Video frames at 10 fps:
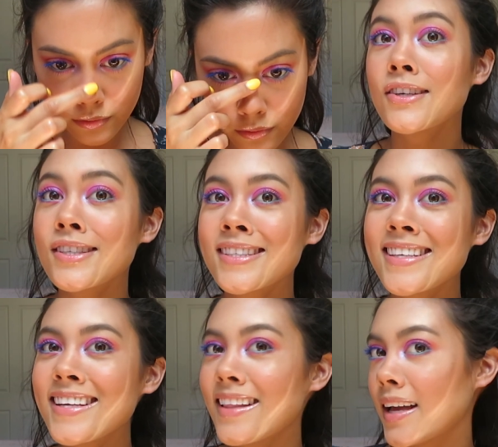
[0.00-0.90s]

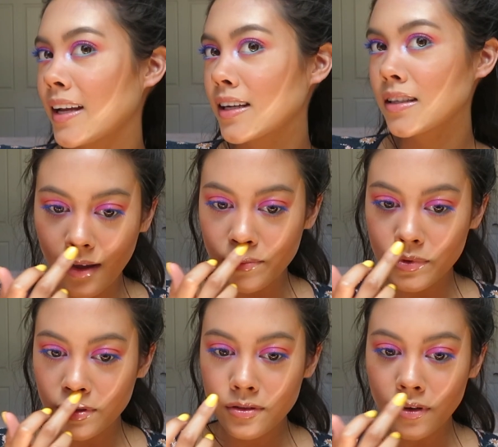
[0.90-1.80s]
Seriously, like I'm
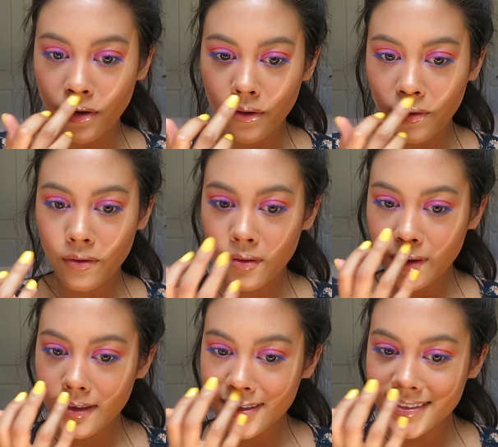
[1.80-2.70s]

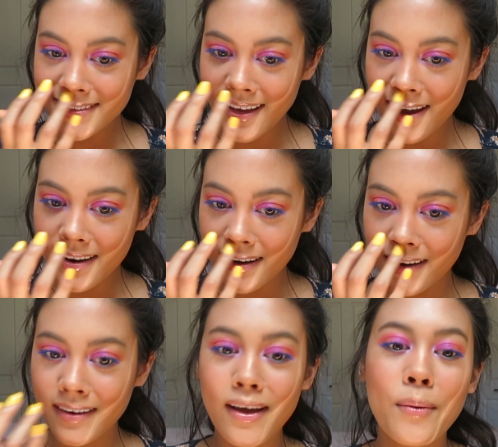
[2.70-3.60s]
so
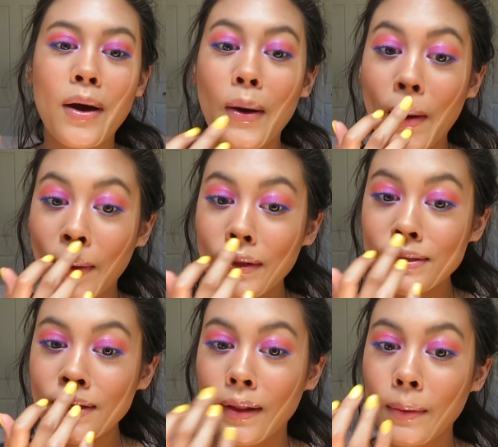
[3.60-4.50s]
excited about all
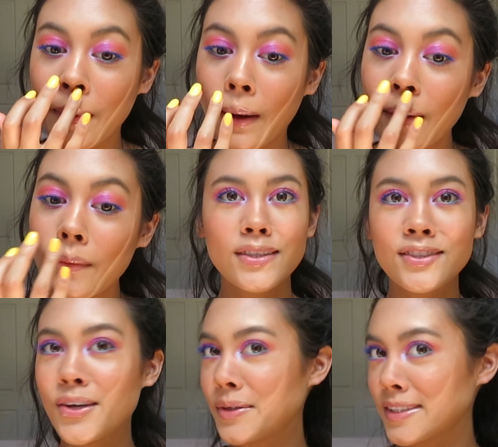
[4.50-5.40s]
this Colourpop.
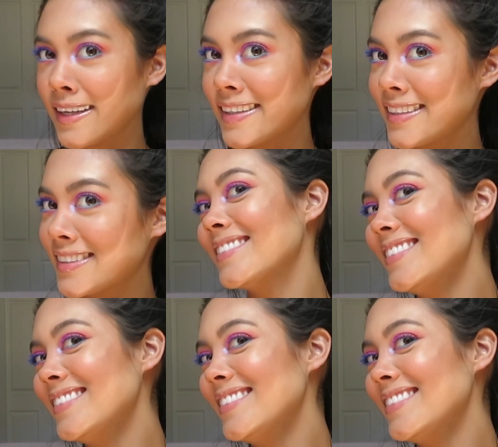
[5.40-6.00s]
So excited.